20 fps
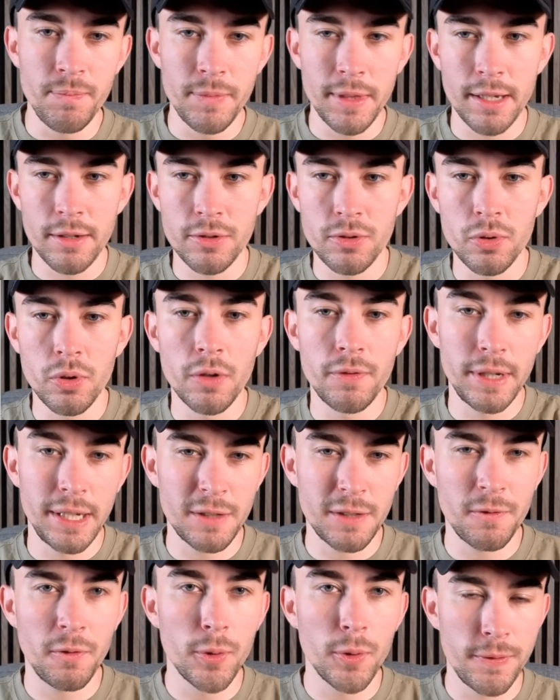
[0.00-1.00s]
sort of in this
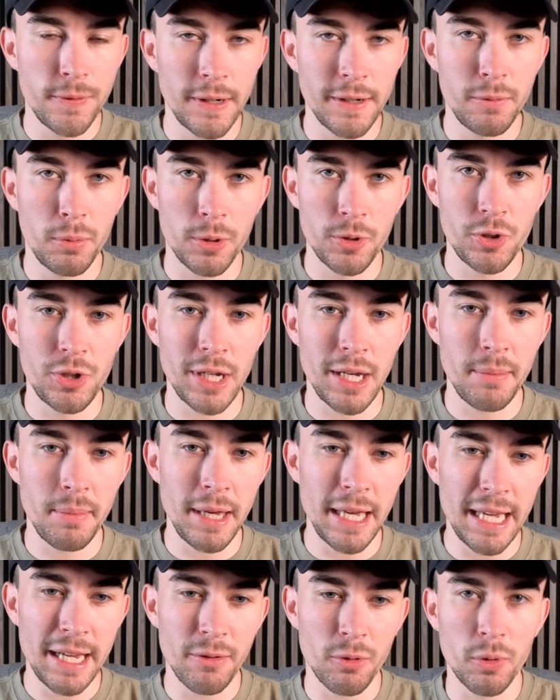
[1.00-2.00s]
4-5-1 shape
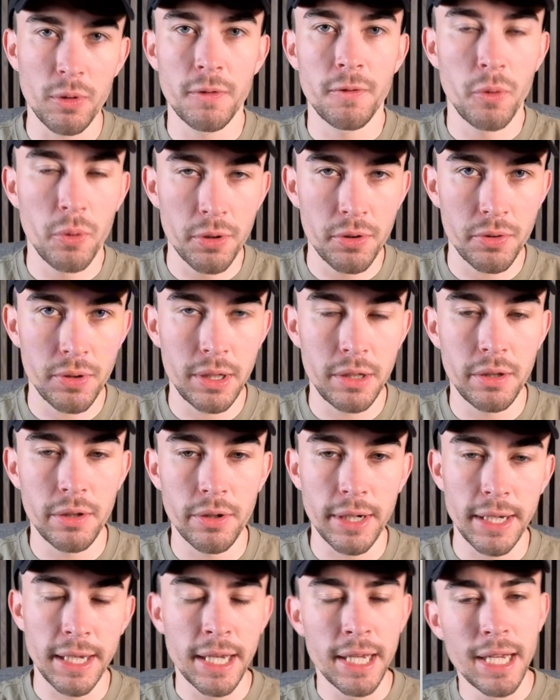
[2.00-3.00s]
here, or 4-3-3.